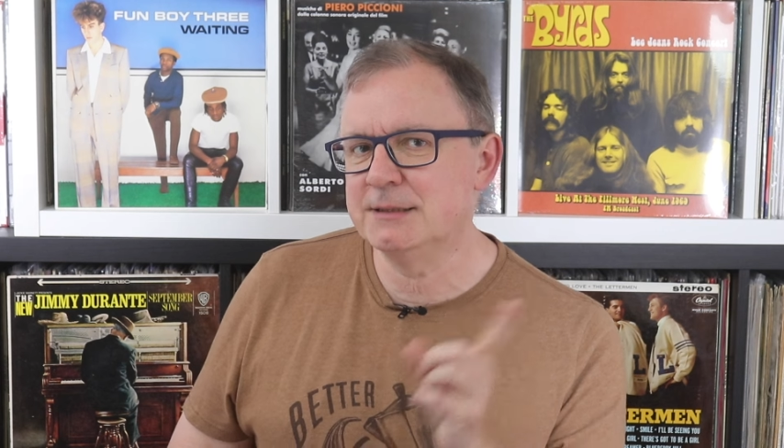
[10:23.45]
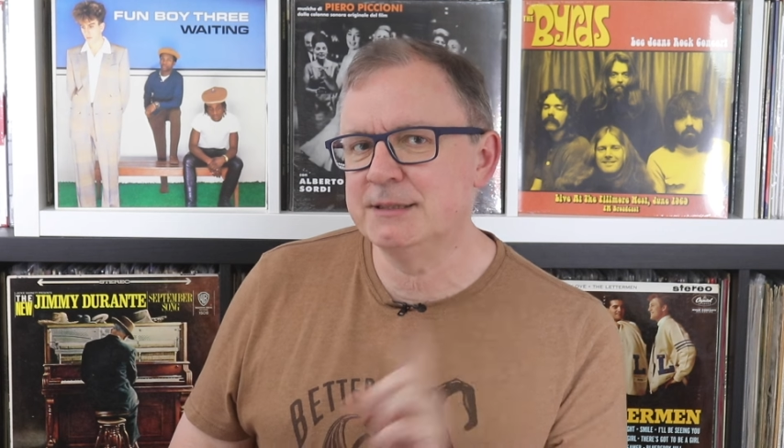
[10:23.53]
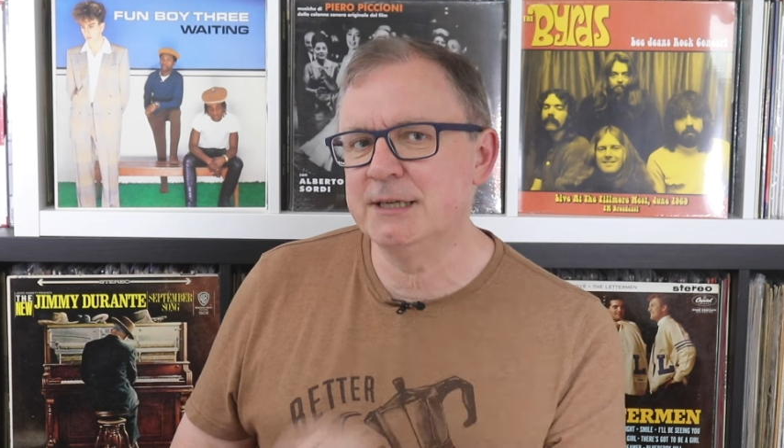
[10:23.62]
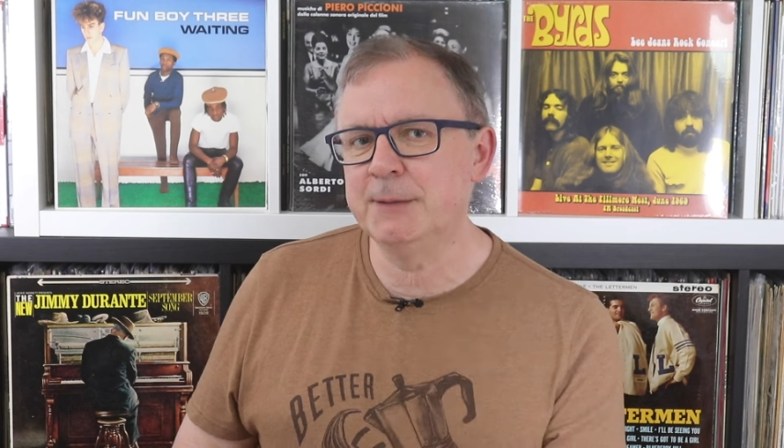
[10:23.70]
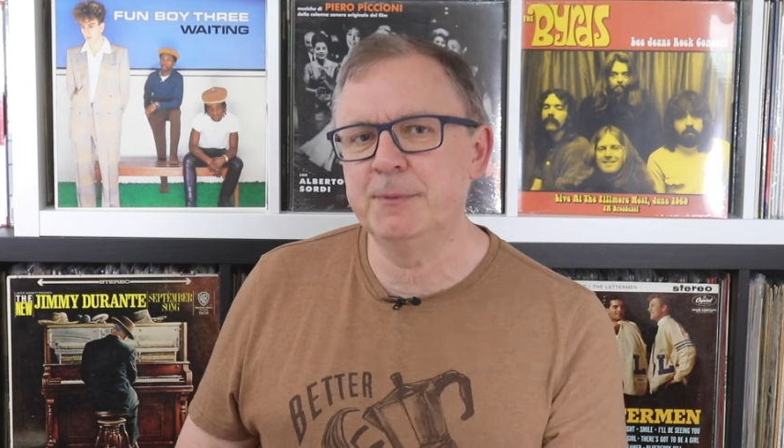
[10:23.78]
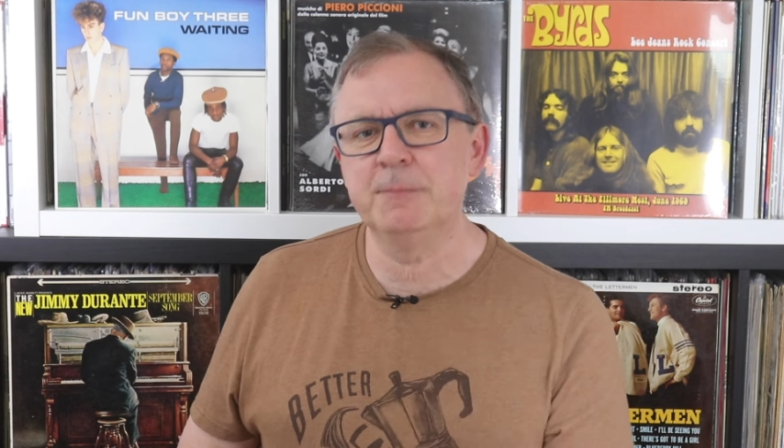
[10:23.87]

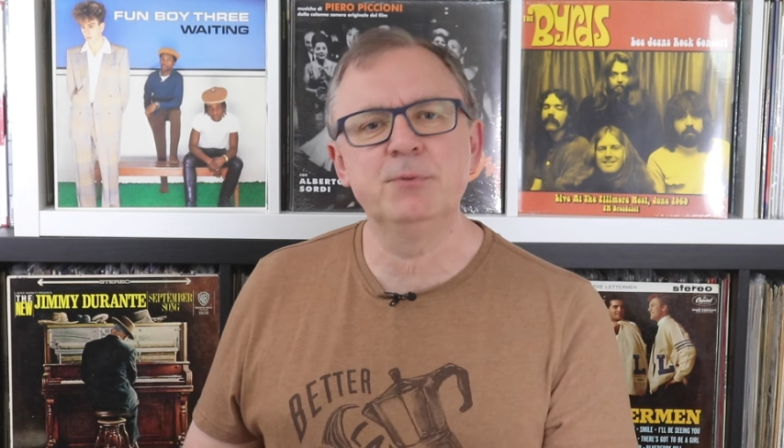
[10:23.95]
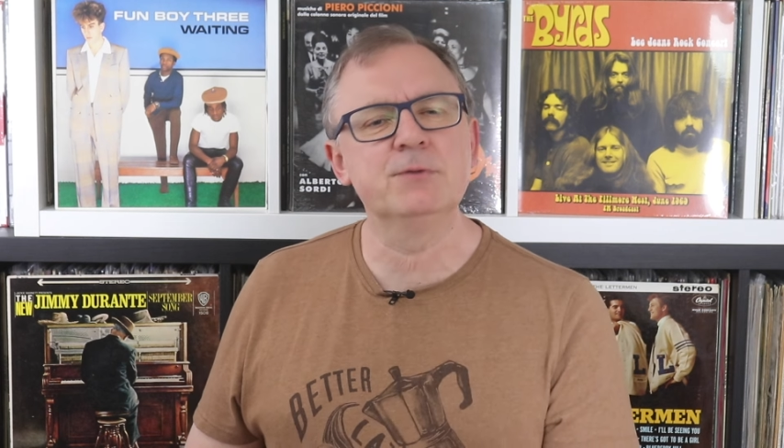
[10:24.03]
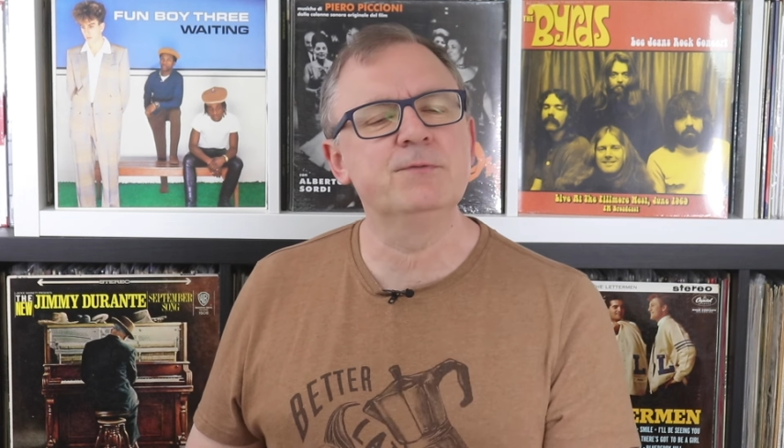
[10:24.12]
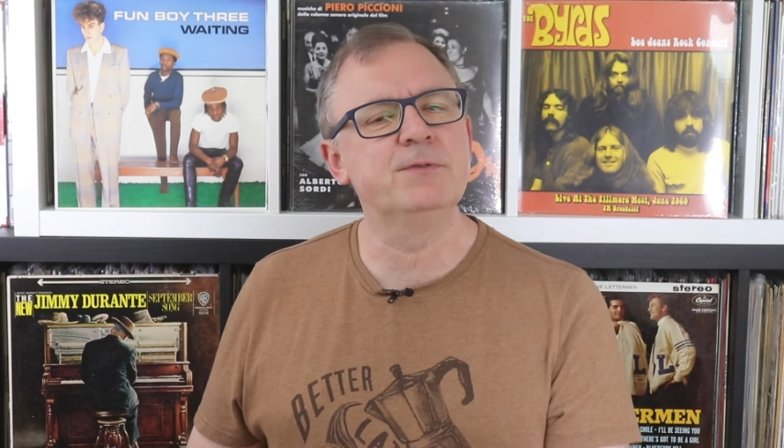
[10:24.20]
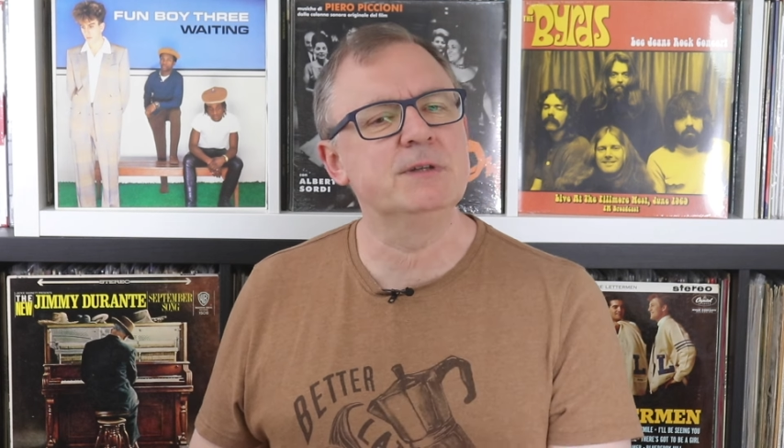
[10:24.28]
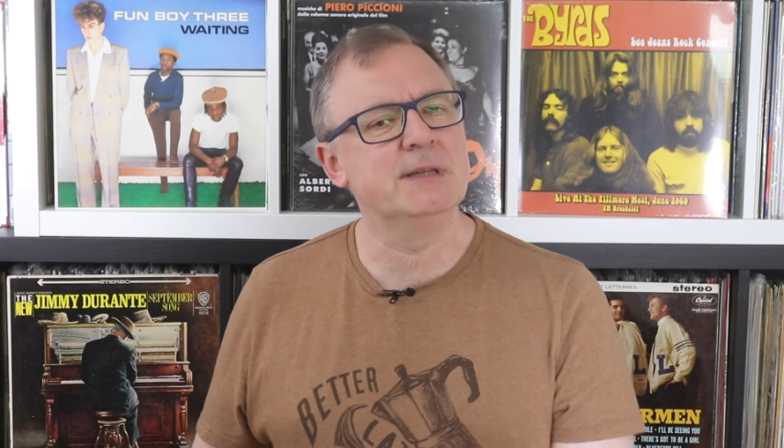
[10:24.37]
tip, but
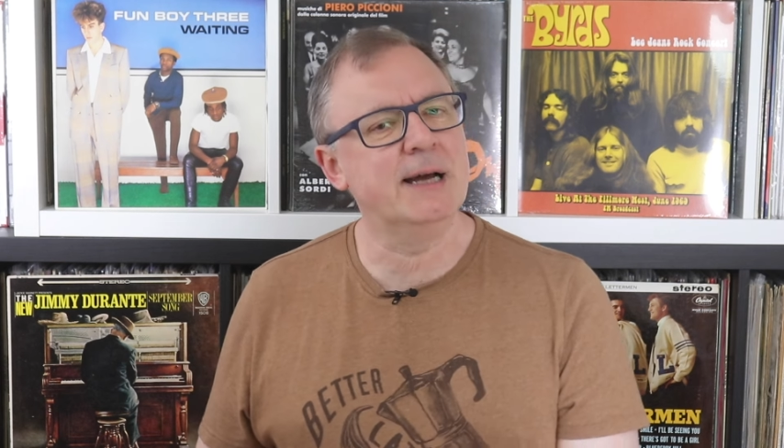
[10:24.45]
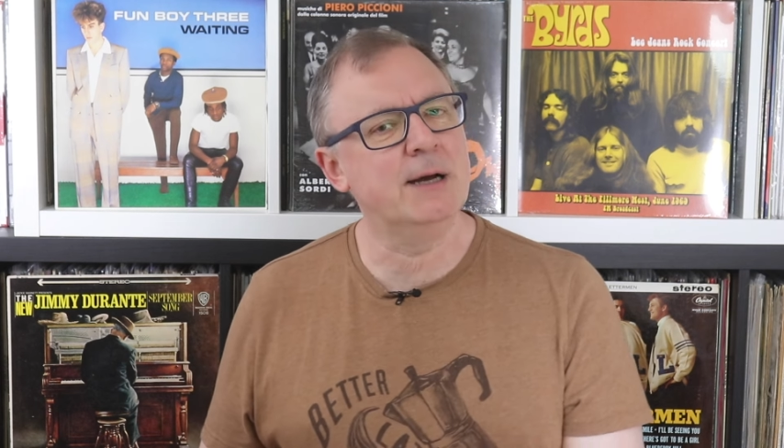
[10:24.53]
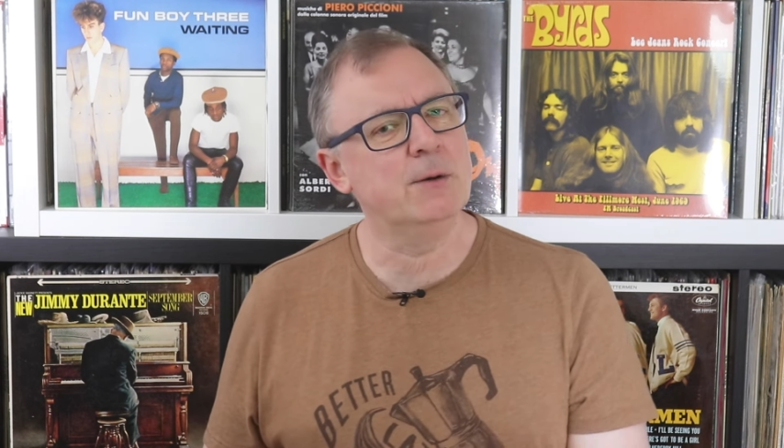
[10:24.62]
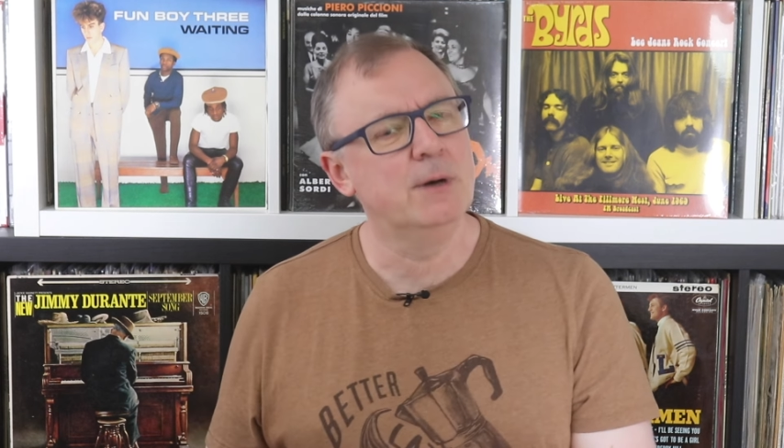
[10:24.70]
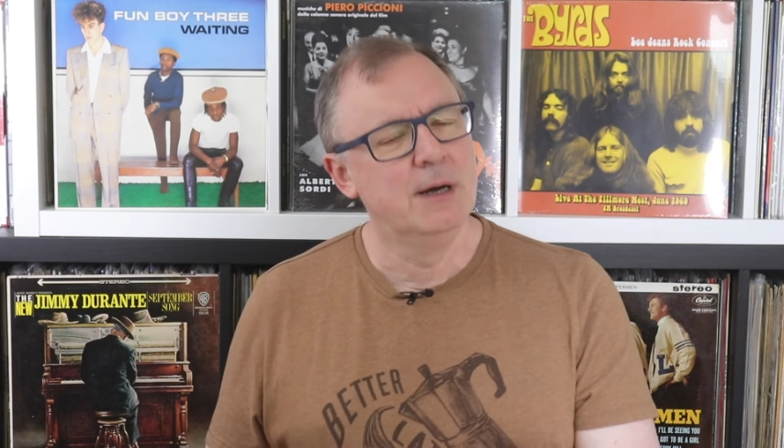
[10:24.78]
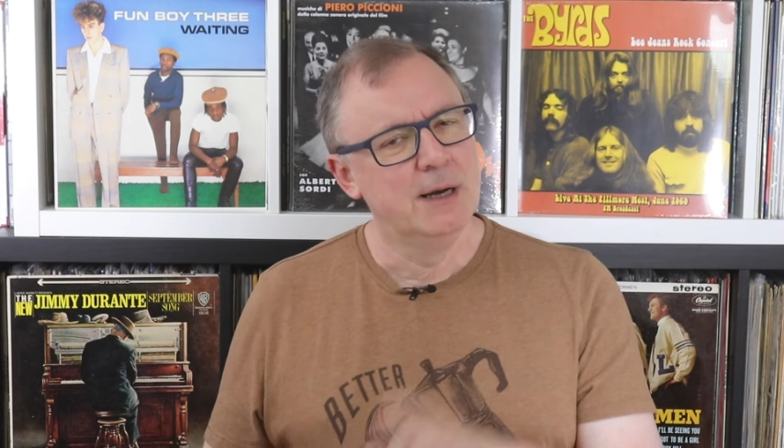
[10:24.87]
for
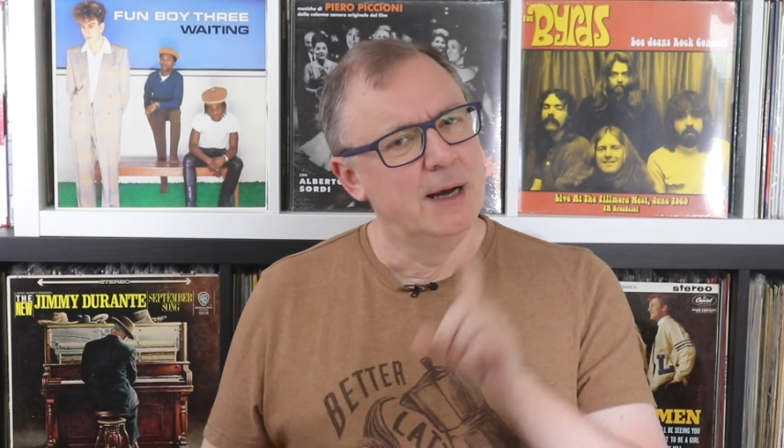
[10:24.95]
now,